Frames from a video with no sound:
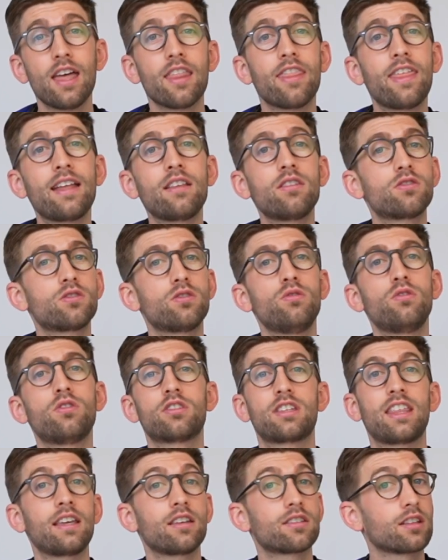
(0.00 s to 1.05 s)
then to
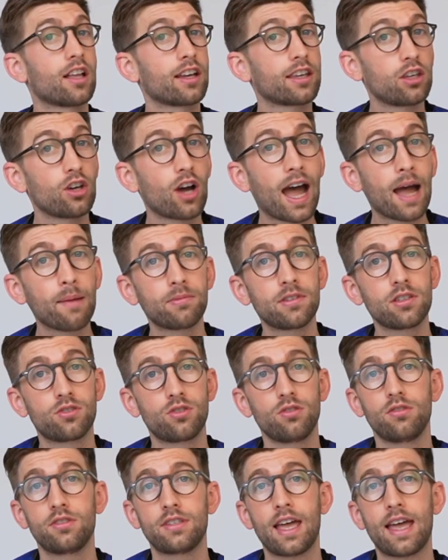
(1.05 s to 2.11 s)
things like your
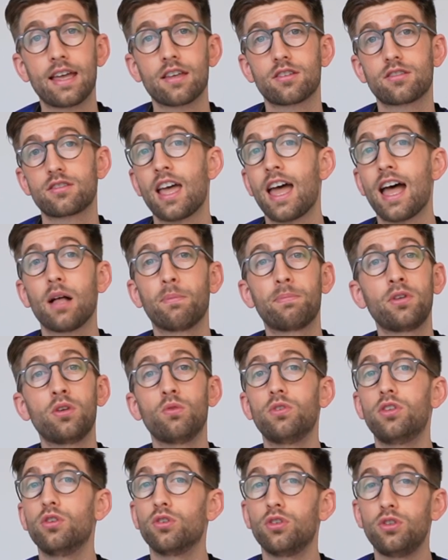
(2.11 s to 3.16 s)
aptitude test, helping you
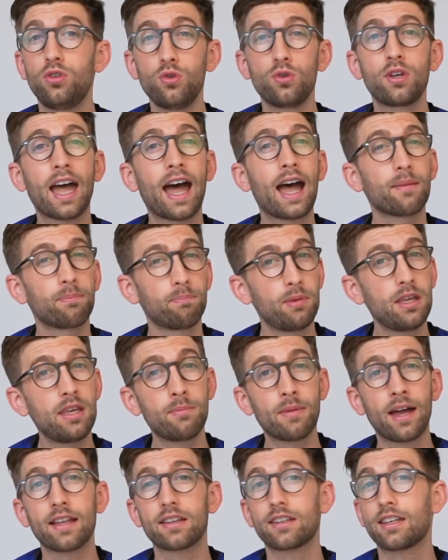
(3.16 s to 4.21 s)
with your UCAT,
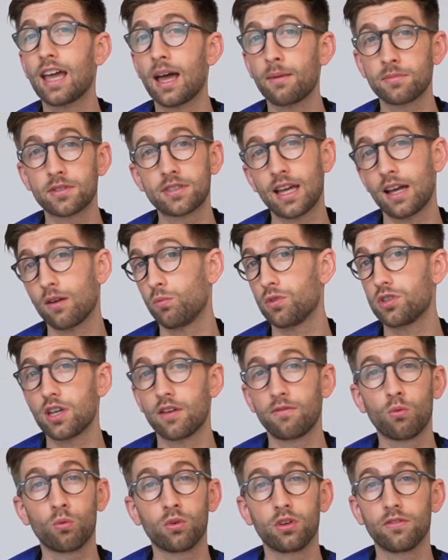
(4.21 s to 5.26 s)
BMAT, GAMSAT,
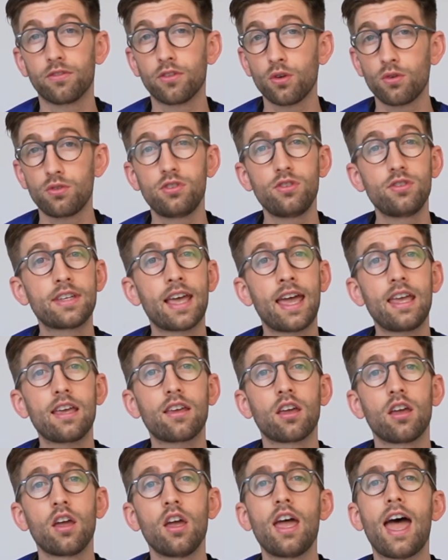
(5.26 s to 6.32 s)
whichever one of those you take,